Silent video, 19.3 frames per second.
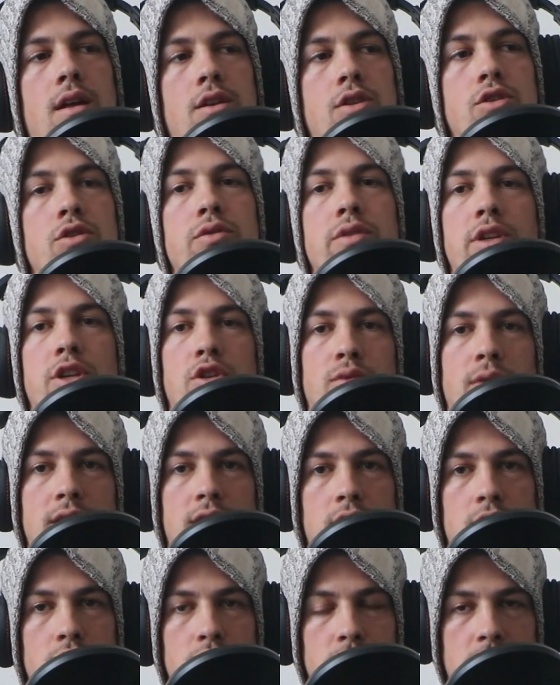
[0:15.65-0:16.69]
New Year's
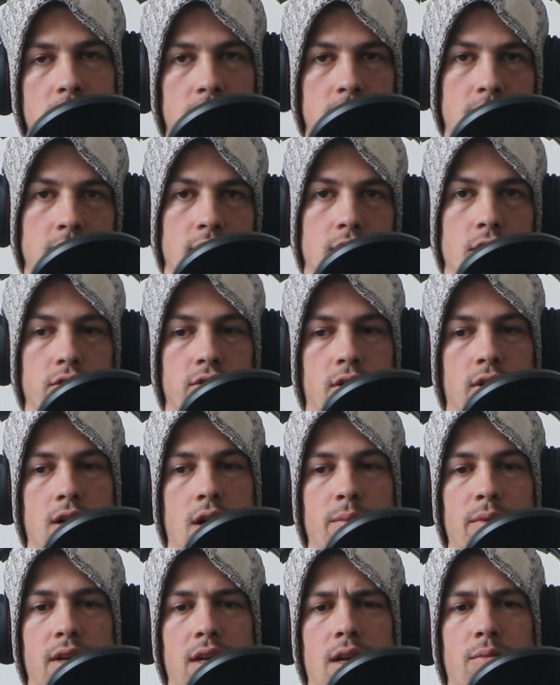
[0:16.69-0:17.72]
resolutions, since those are
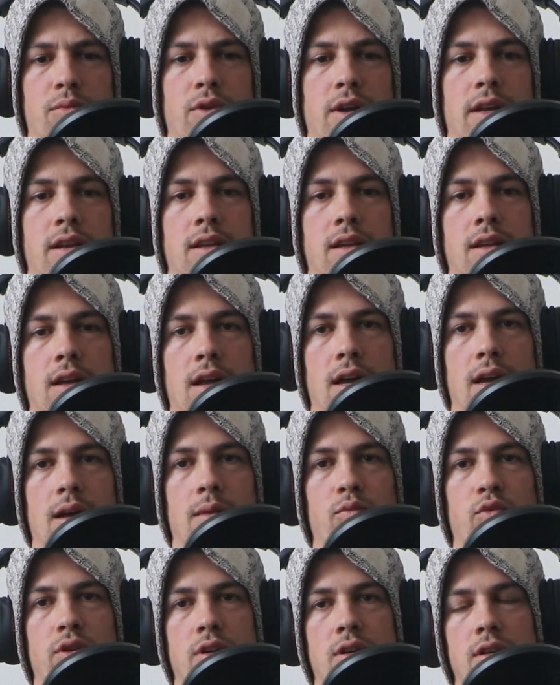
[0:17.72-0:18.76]
coming up, right?
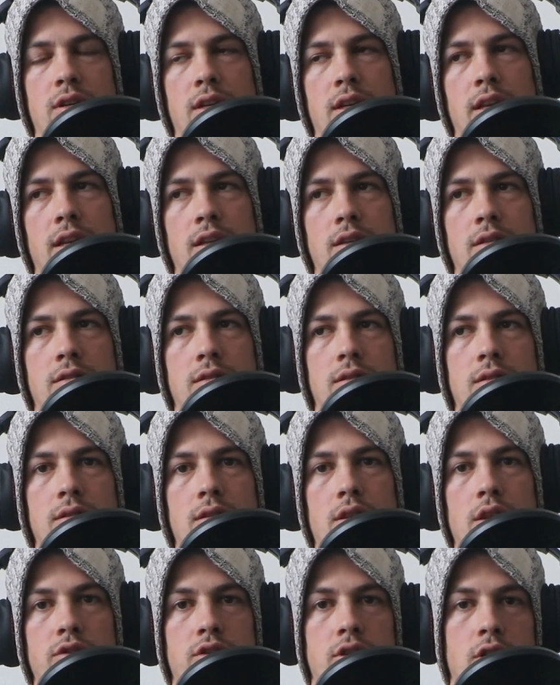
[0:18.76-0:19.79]
We're getting
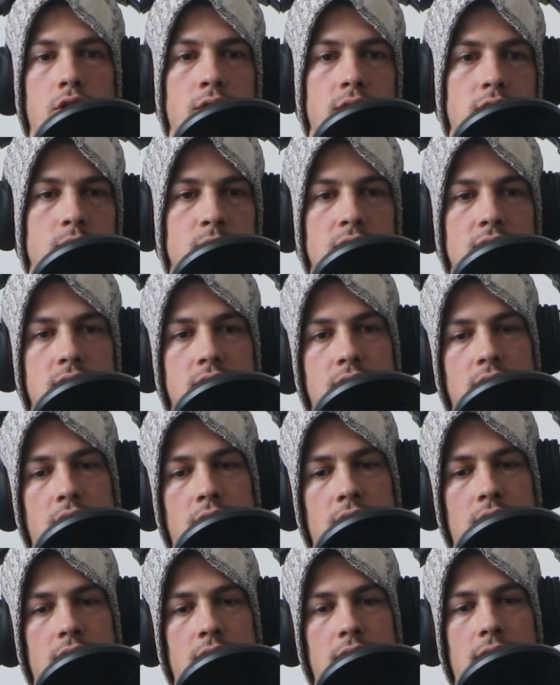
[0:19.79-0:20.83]
close to Christmas.
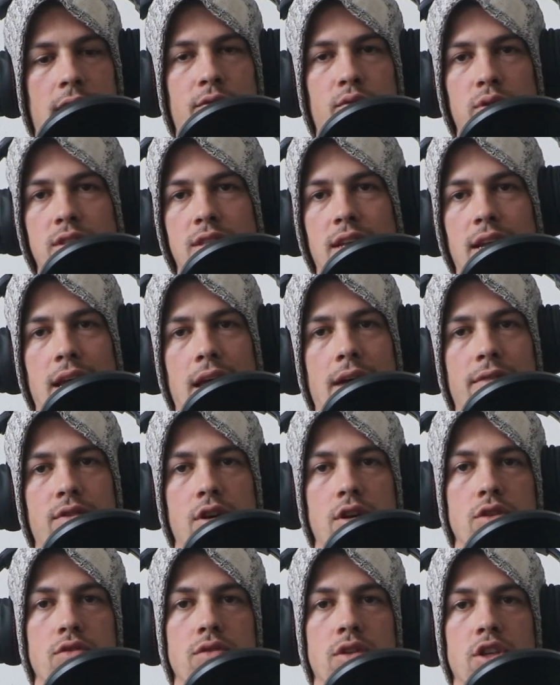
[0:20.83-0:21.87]
Everyone's going to have their
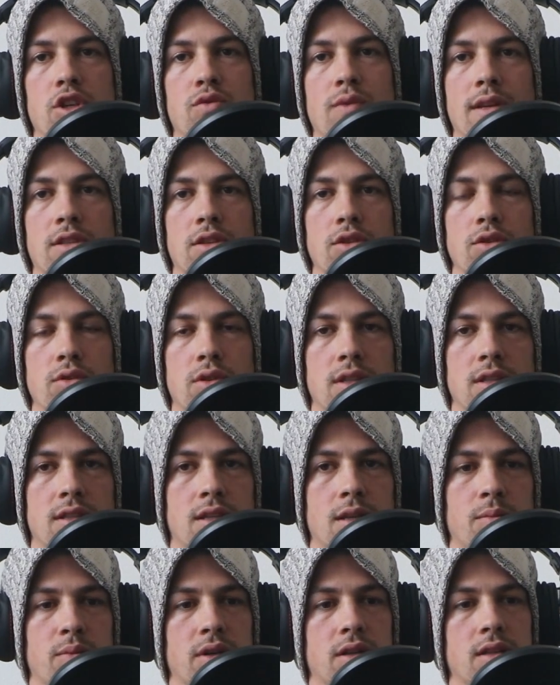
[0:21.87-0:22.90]
New Year's resolutions
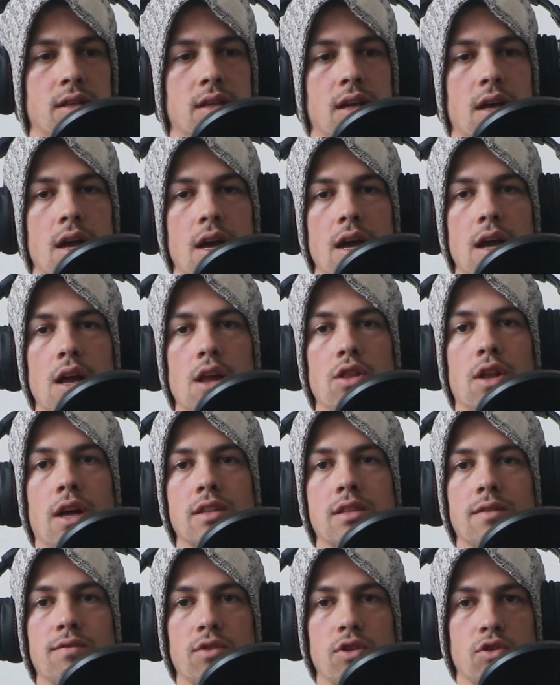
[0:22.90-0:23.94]
typically.
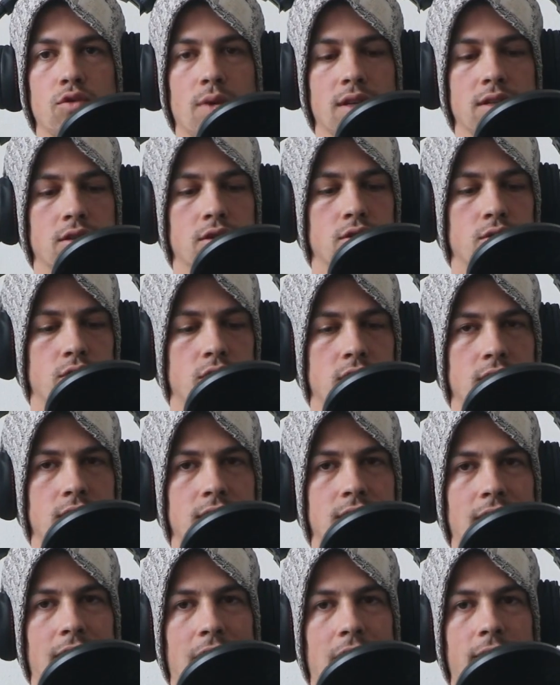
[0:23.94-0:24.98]
Lots of those
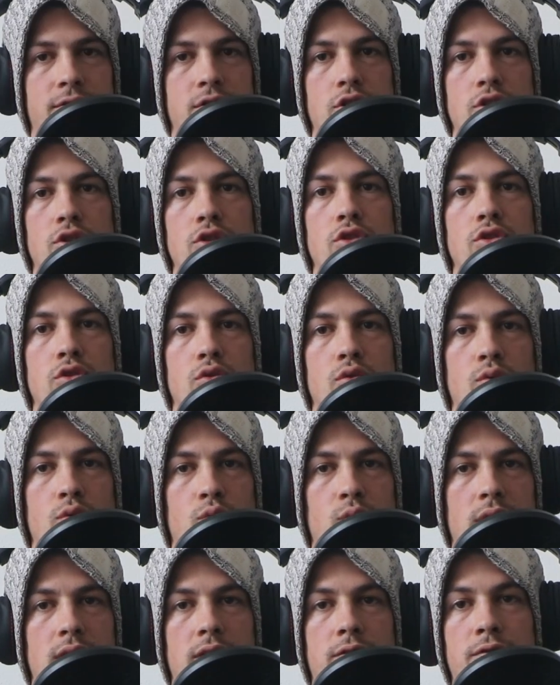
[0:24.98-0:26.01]
resolutions have to do
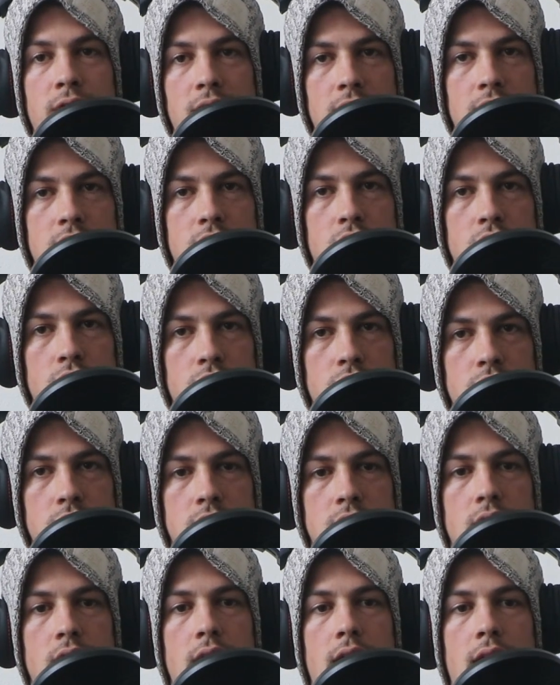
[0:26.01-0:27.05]
with fitness
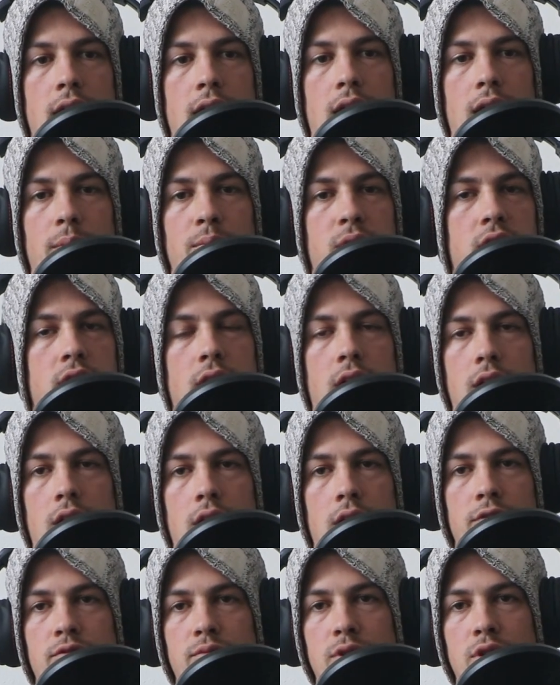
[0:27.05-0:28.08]
goals, but not
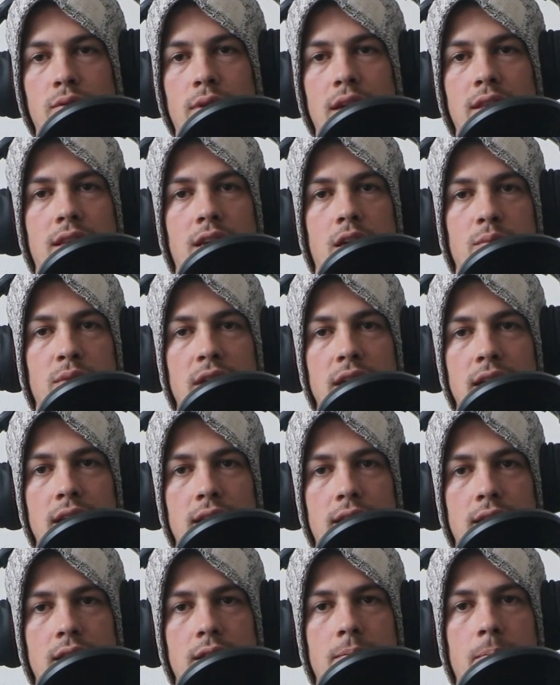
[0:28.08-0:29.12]
all of them do, right? They could be
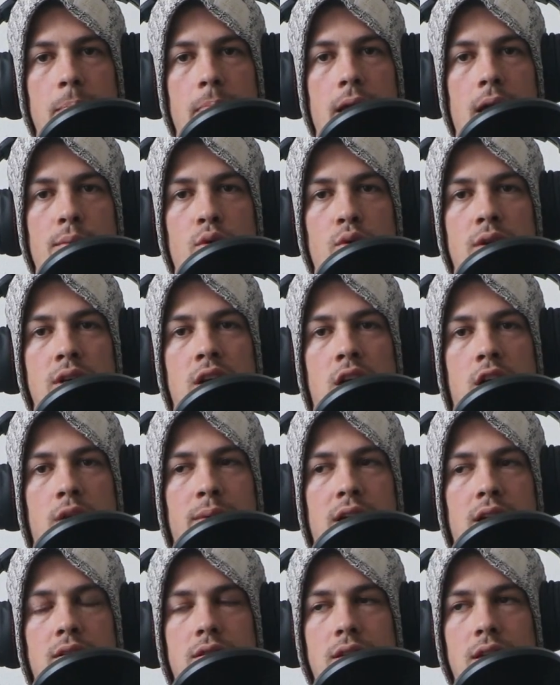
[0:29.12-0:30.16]
anything. But we're going to talk
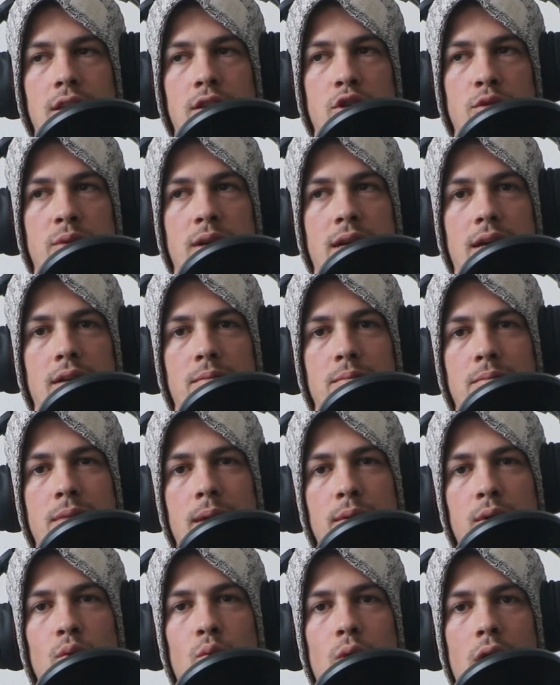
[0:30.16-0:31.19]
about a little bit about
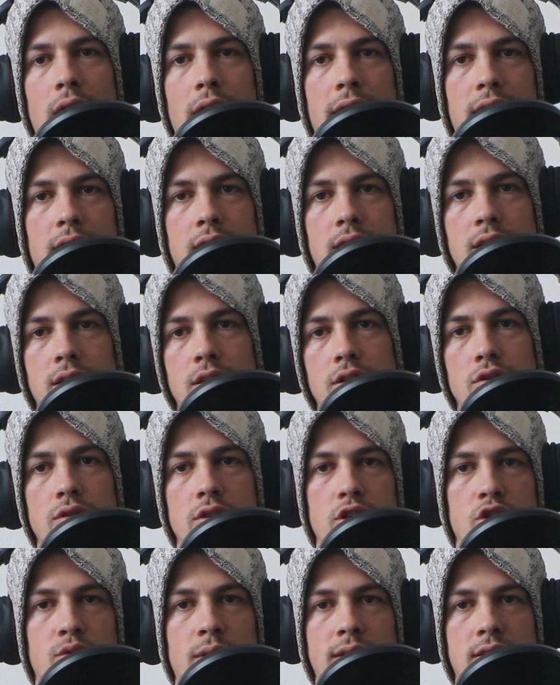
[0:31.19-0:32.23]
maybe why New
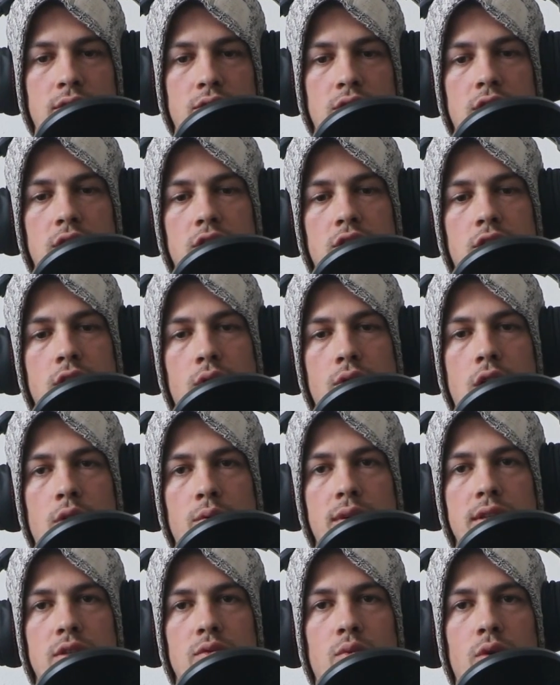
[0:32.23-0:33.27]
Year's resolutions don't
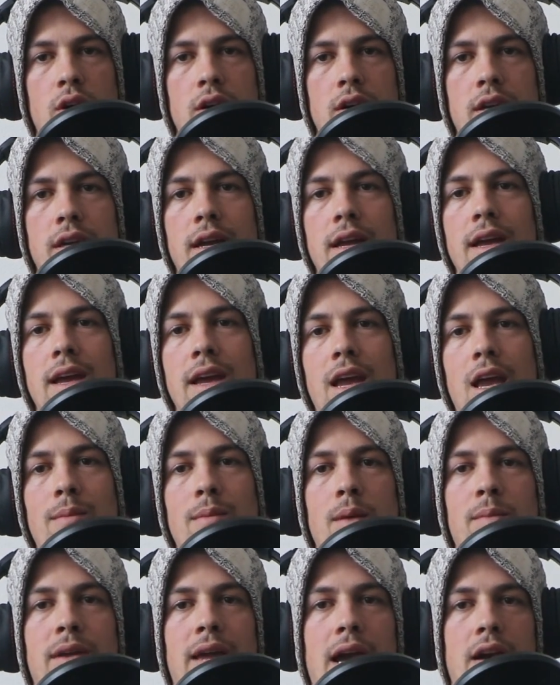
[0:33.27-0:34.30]
always work, and
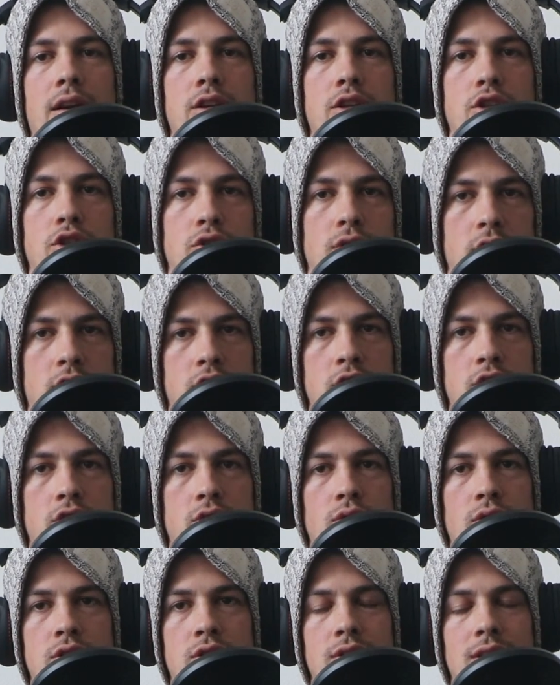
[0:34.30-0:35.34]
maybe how to structure
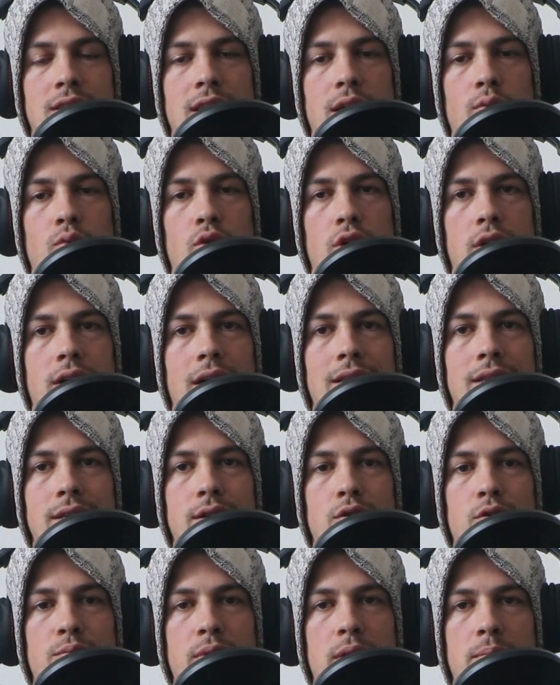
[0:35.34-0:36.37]
yours so that they work a
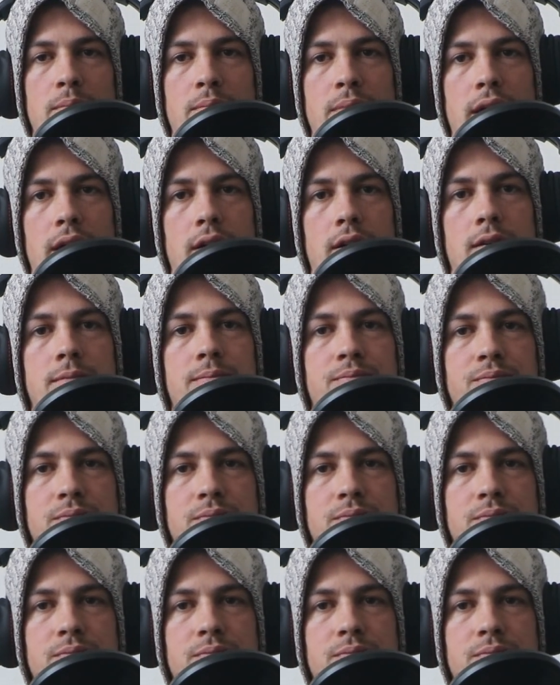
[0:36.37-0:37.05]
little bit better.